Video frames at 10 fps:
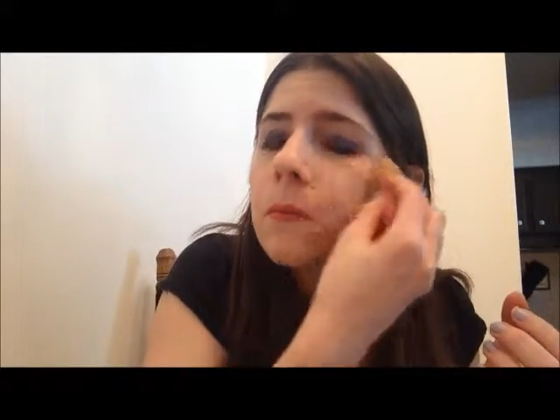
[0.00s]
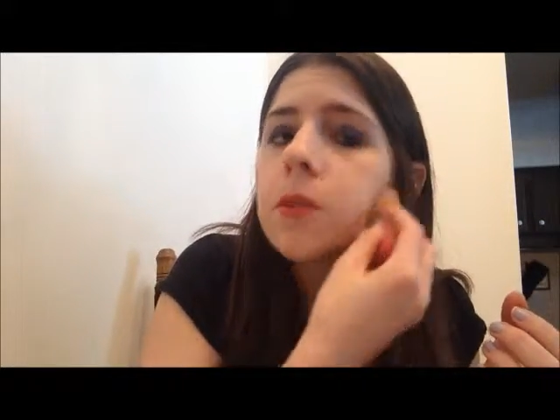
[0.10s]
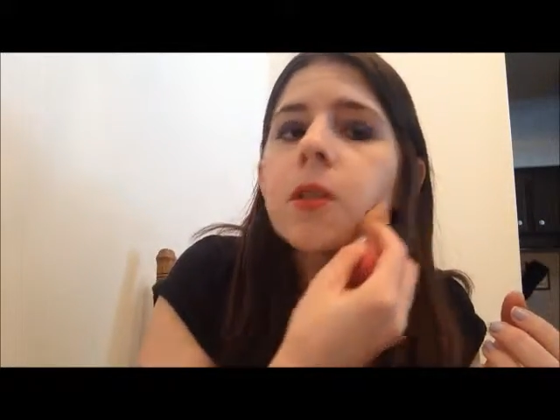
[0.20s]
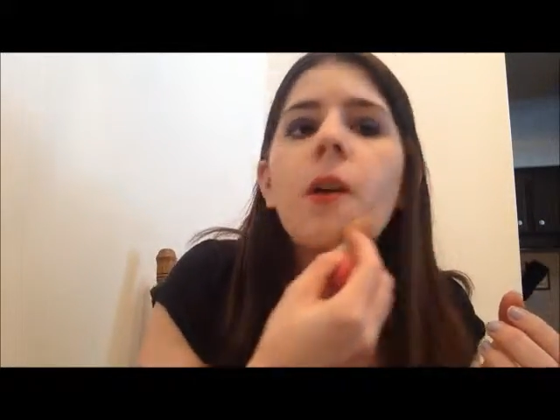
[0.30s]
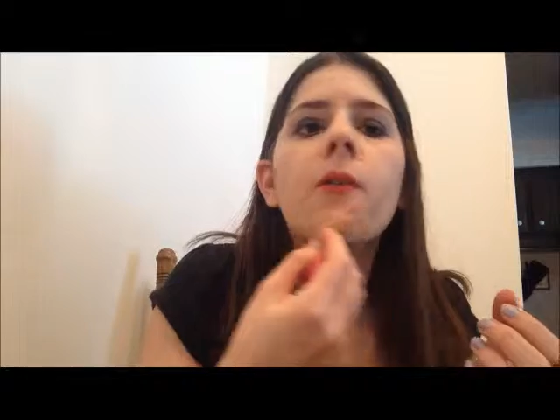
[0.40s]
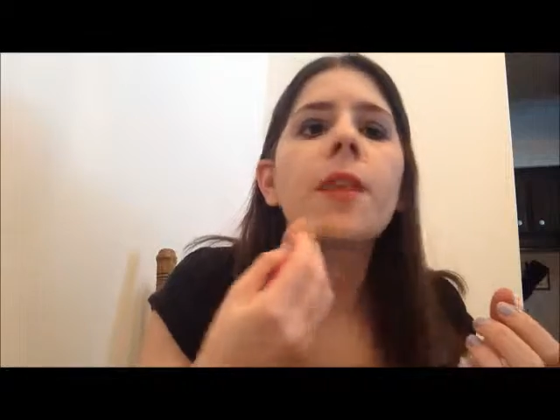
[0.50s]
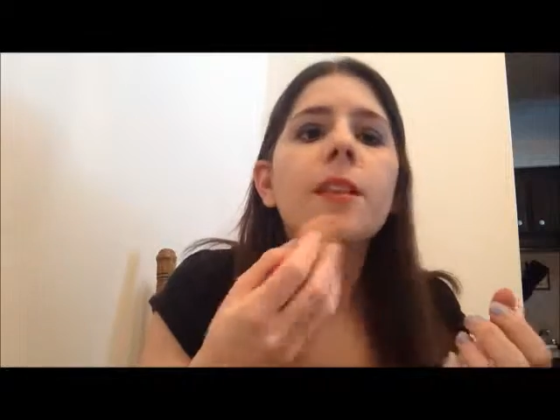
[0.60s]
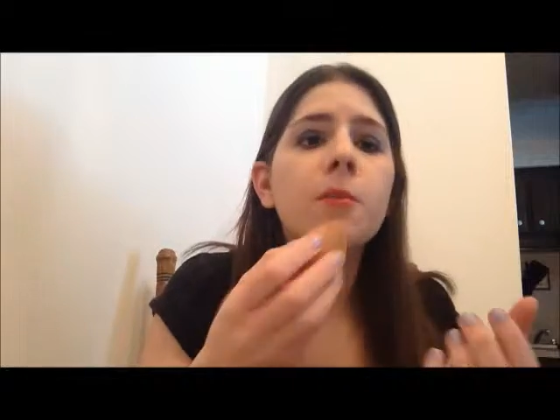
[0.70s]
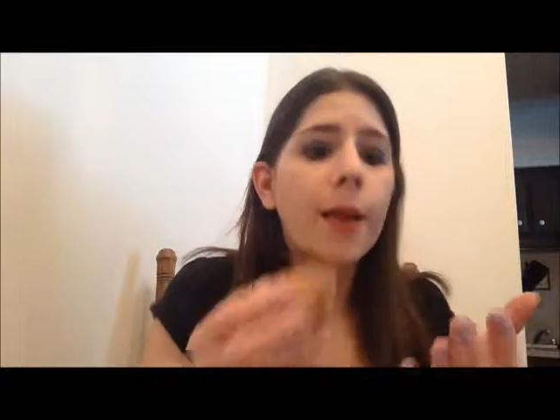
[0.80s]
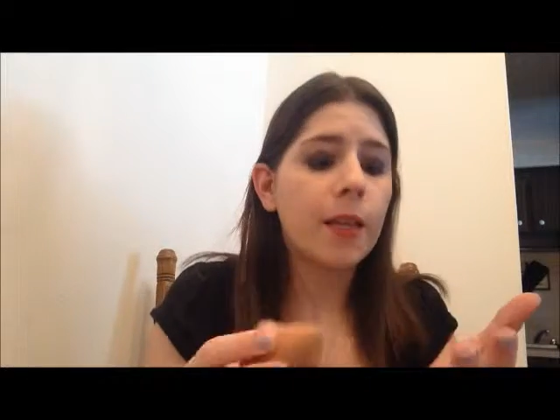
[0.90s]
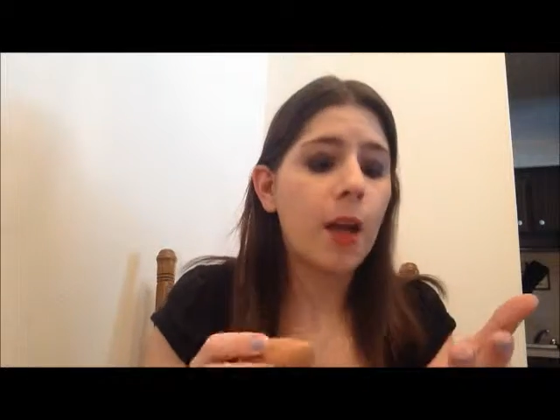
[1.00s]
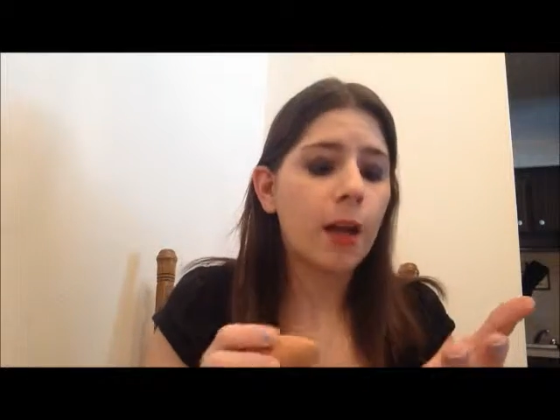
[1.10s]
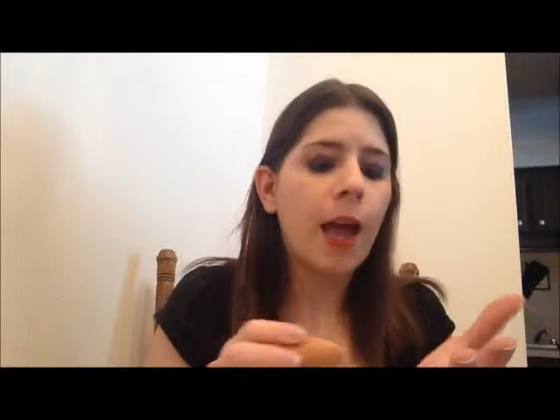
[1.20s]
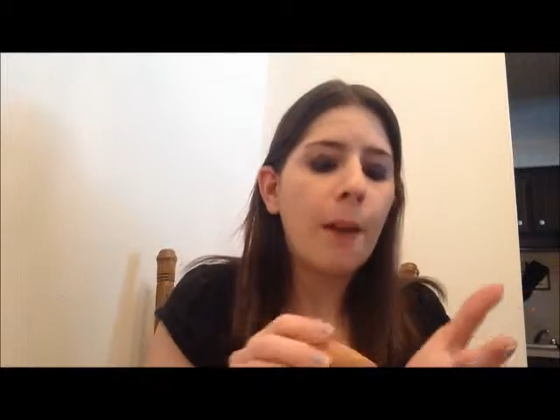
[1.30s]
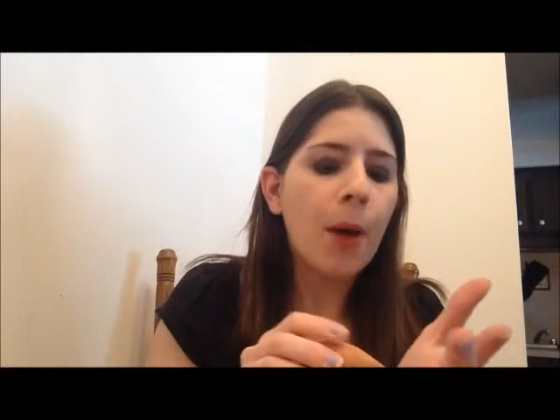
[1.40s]
So things might
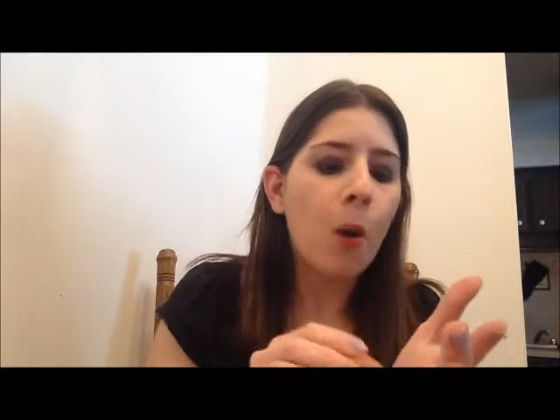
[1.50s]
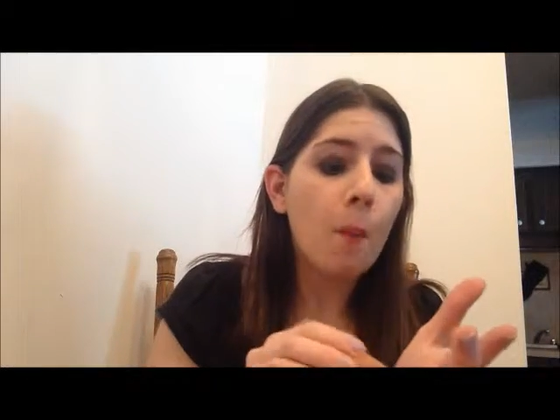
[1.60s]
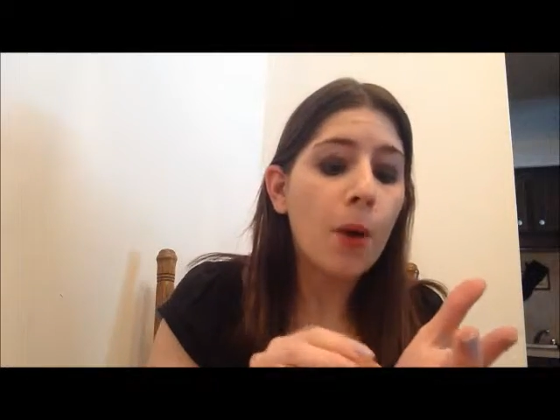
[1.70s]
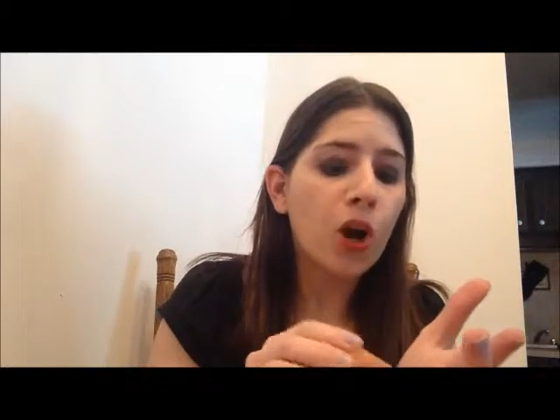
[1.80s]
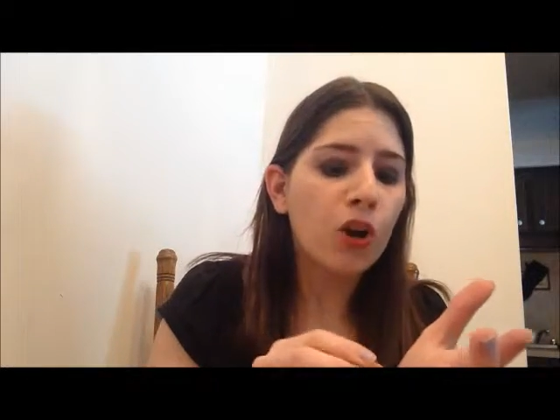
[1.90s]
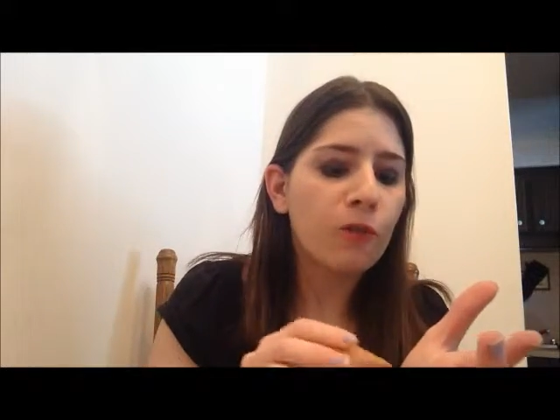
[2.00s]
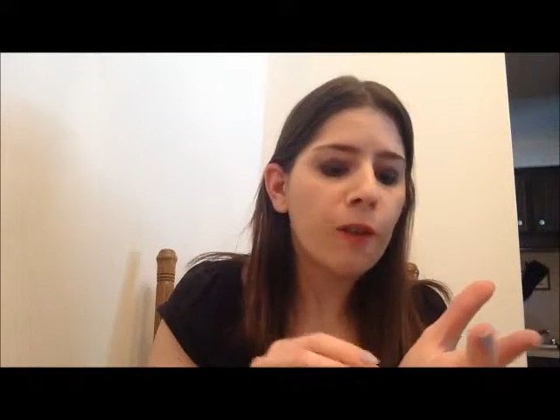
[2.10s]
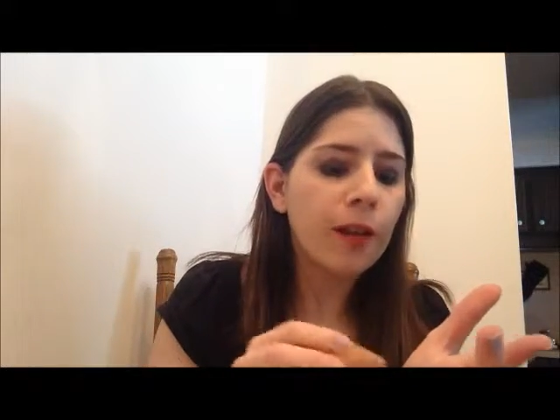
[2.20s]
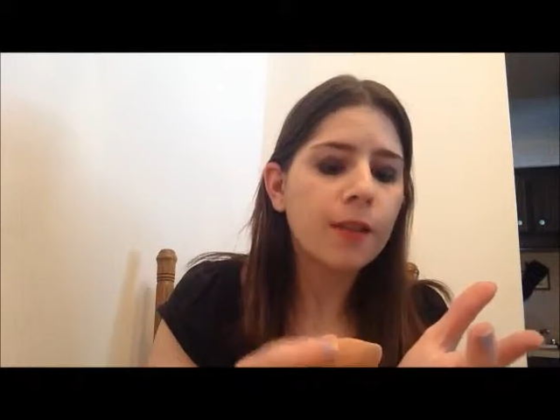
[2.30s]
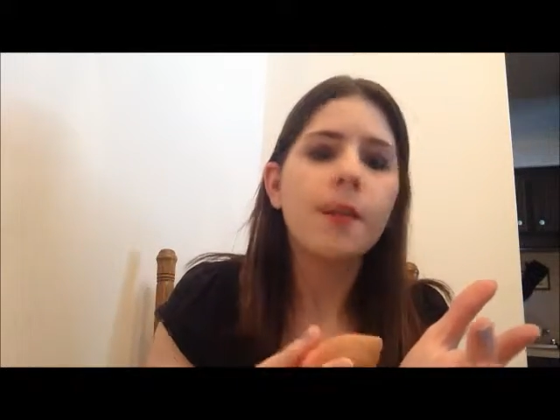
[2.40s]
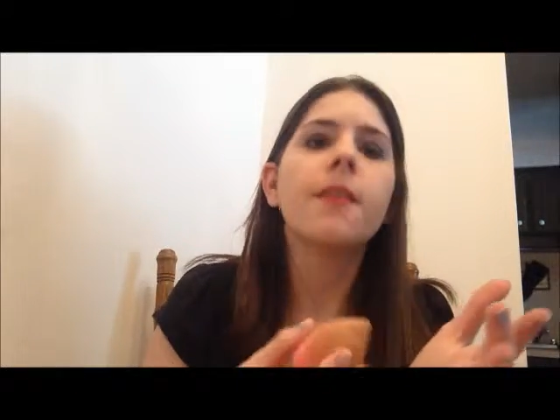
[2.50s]
not come out perfect